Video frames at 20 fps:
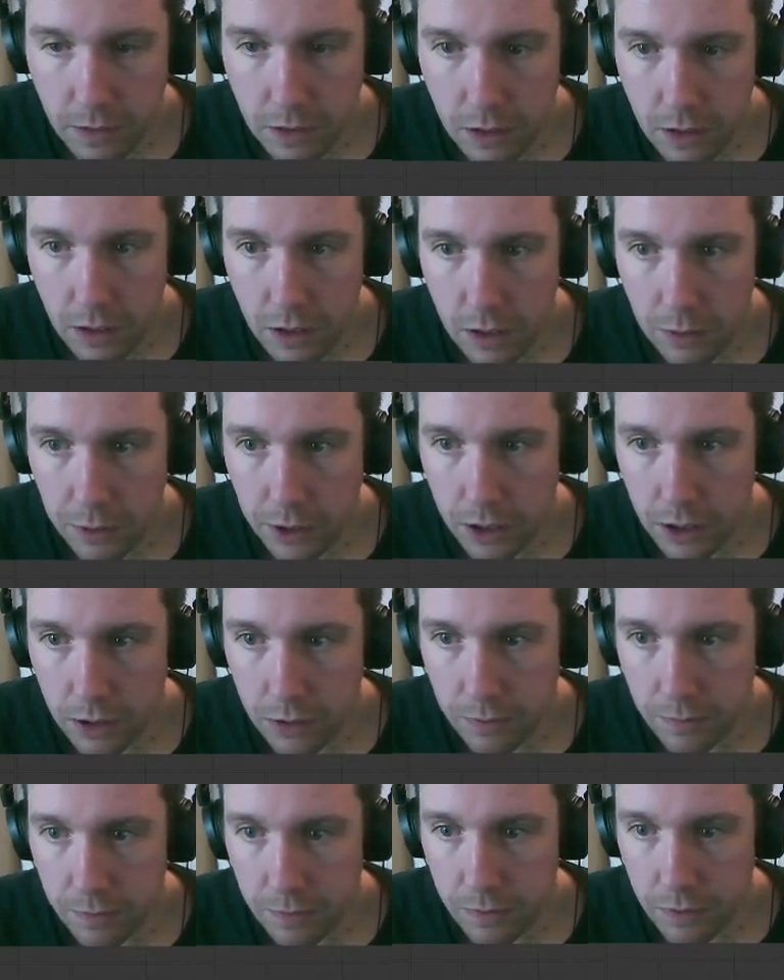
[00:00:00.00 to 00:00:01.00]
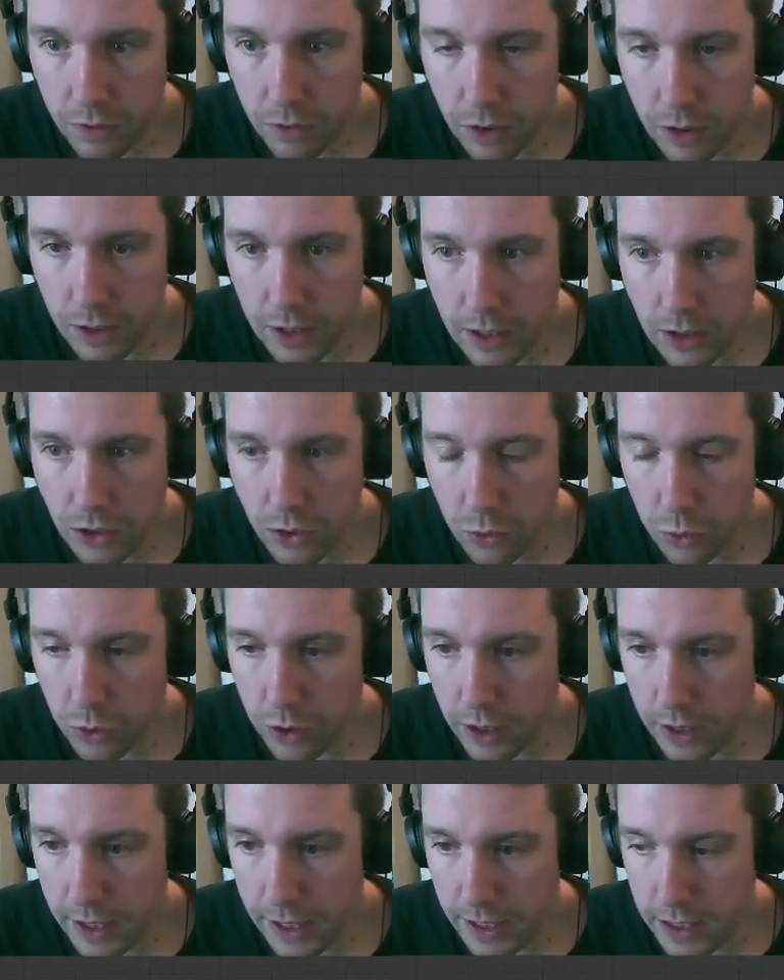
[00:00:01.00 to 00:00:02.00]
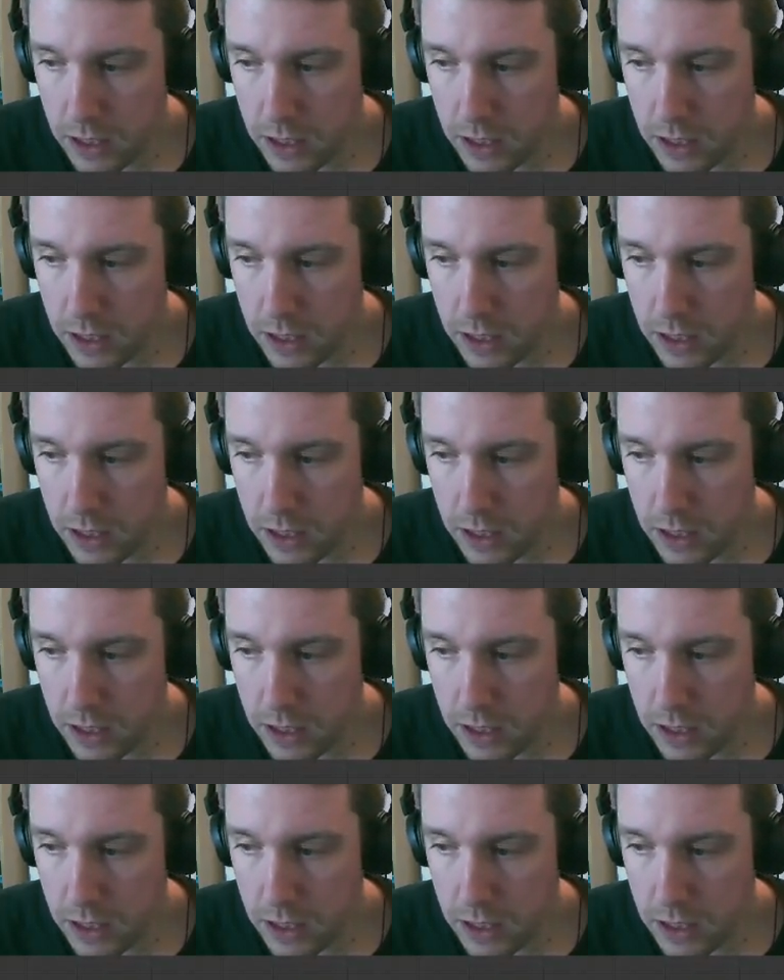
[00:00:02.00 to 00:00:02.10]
There we go. So that should all connect